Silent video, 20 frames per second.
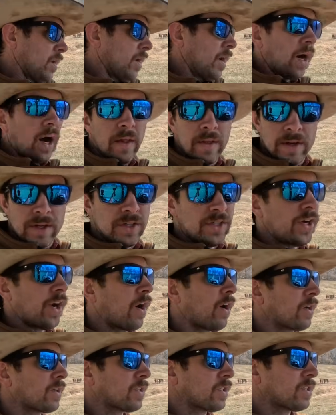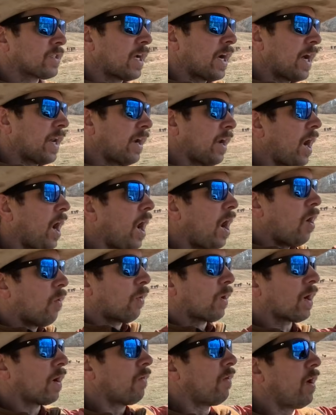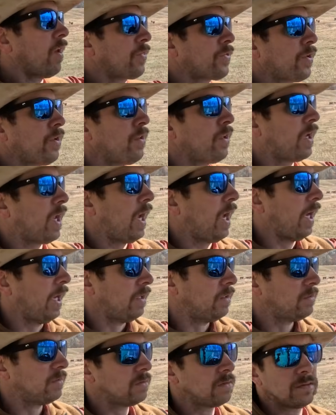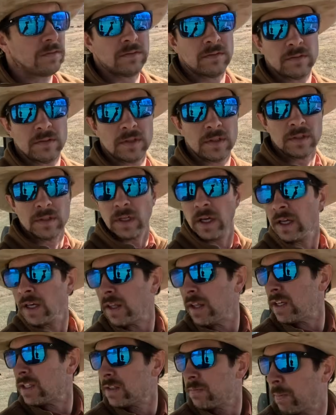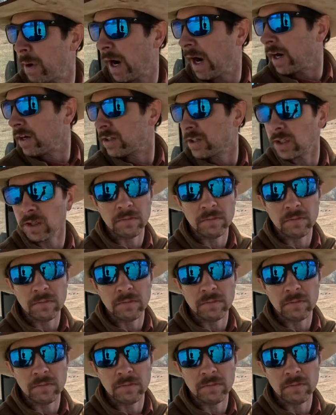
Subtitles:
all these jerks decided, oh, we're going to run through the gate into this pasture.